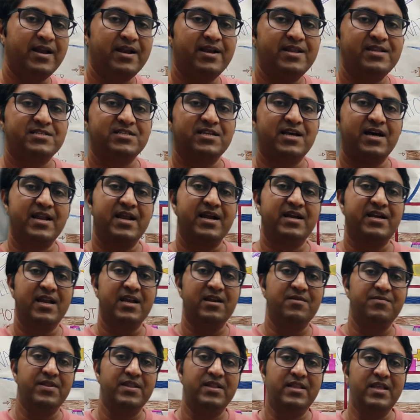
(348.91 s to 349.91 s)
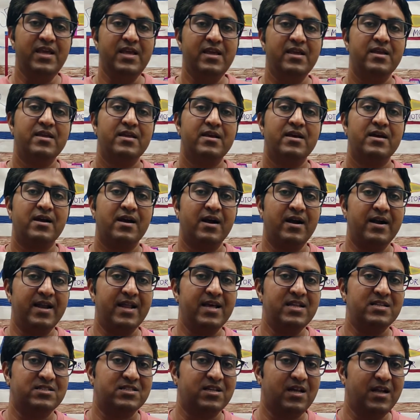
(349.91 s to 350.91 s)
it is connected with the
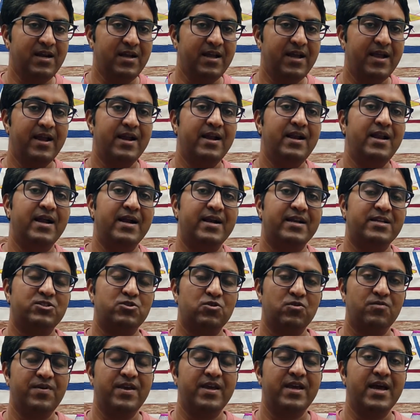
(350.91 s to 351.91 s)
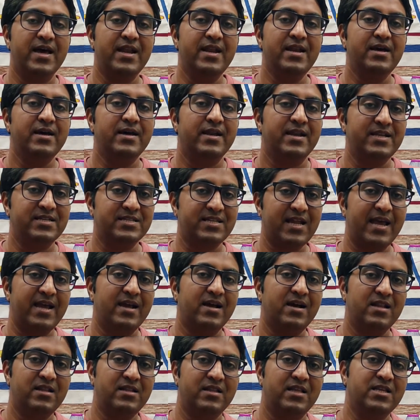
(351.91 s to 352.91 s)
condenser inlet, so we can
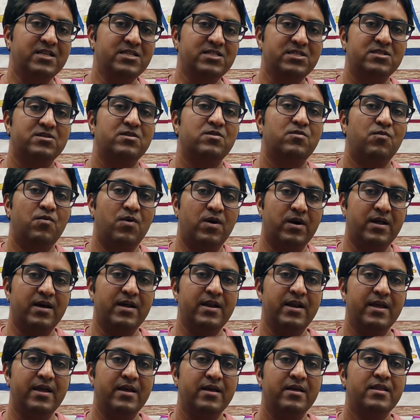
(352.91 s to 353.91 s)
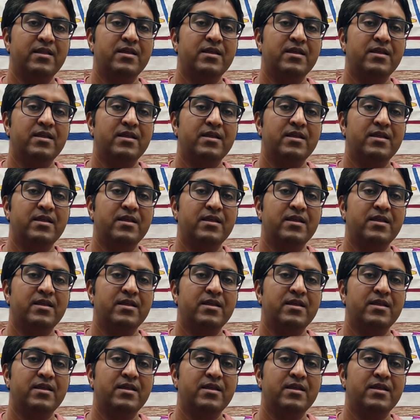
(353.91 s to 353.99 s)
recycle this water,